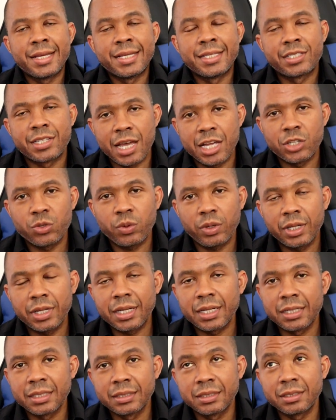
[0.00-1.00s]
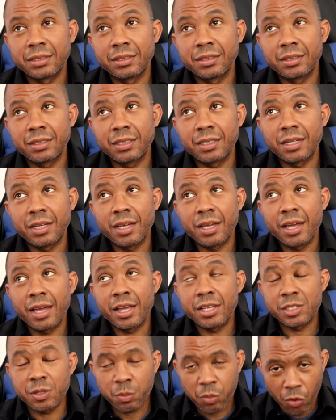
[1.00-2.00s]
Scheduling
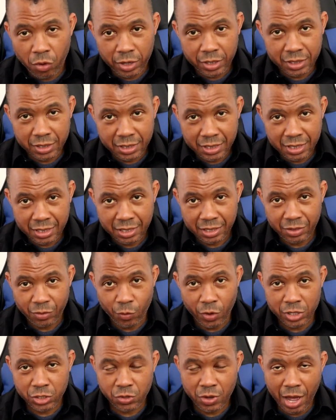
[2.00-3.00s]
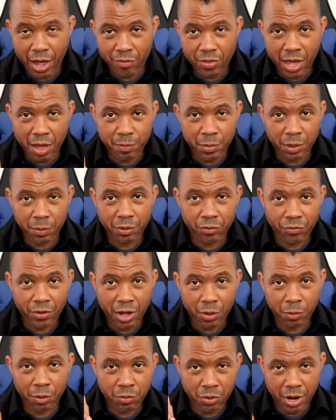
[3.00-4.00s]
is important. Once you have that minimum
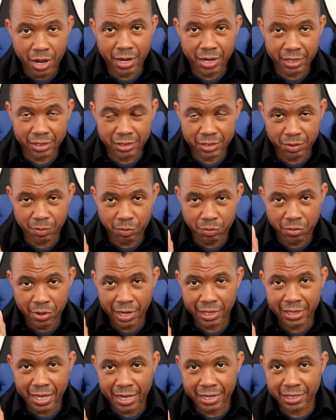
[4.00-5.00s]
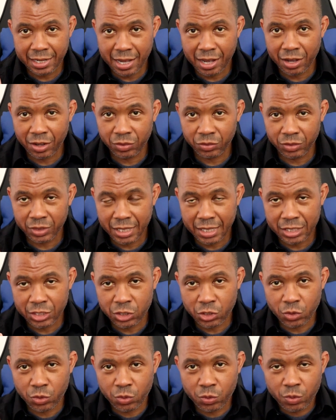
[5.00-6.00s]
viable product, break that down
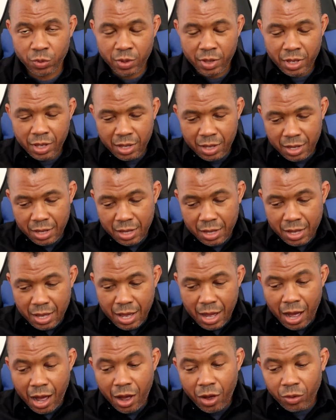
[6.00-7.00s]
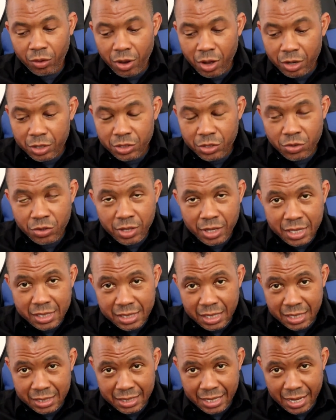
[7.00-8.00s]
into how long do you think
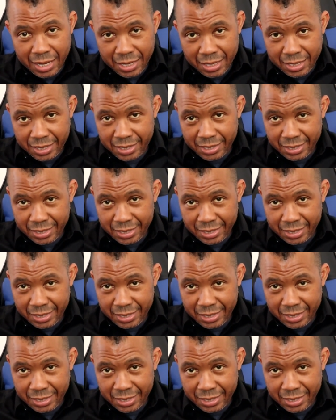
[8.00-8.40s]
it's going to take?